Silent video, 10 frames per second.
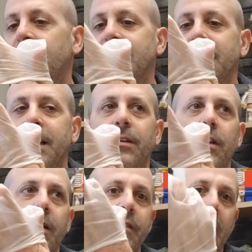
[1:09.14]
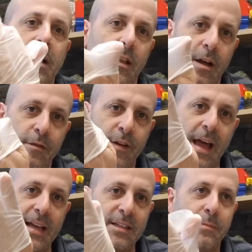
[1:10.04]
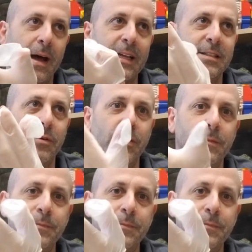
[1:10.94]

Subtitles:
little of that glove as possible